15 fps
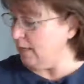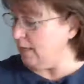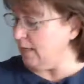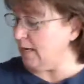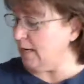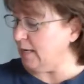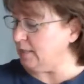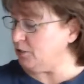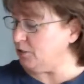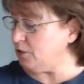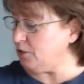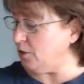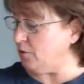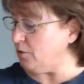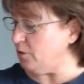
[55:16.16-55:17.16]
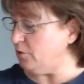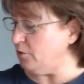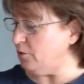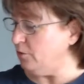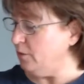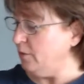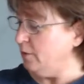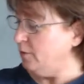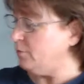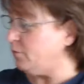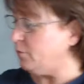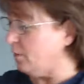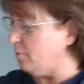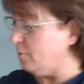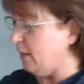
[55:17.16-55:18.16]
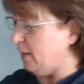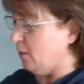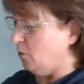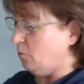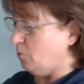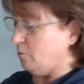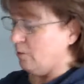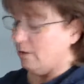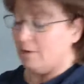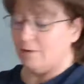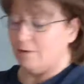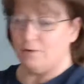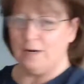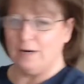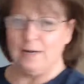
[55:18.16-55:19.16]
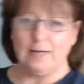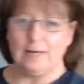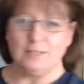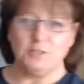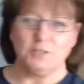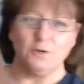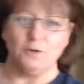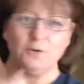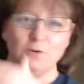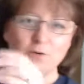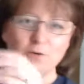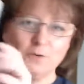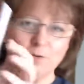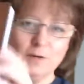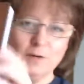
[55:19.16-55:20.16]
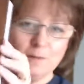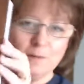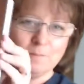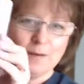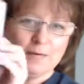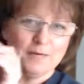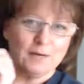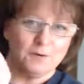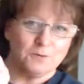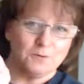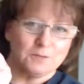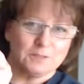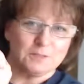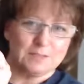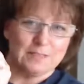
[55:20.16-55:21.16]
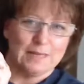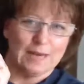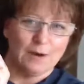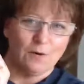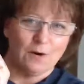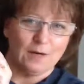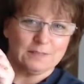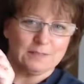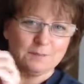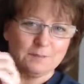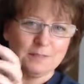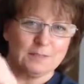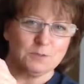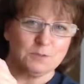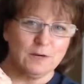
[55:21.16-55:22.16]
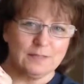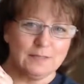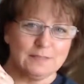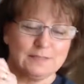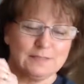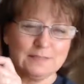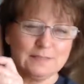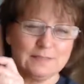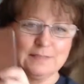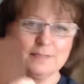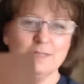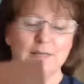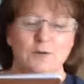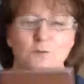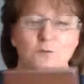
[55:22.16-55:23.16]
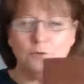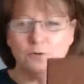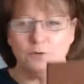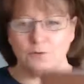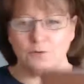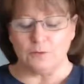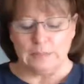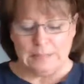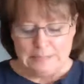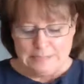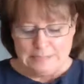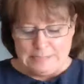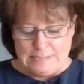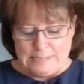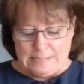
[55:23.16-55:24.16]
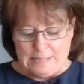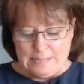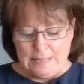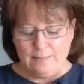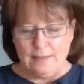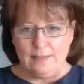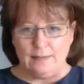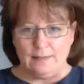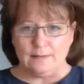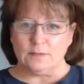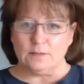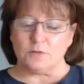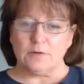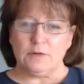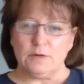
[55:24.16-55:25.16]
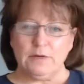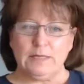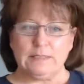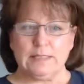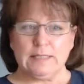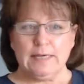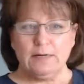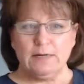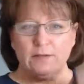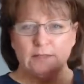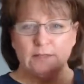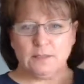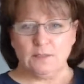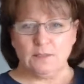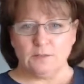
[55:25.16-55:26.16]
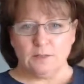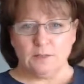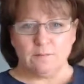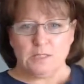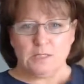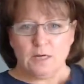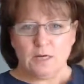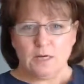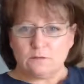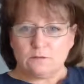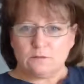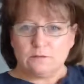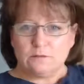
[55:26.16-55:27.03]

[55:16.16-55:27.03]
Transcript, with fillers: And I'd show you from my notebook, right? I'd show you my notes and how awesome this was and woohoo. And then three weeks later, this goes on my shelf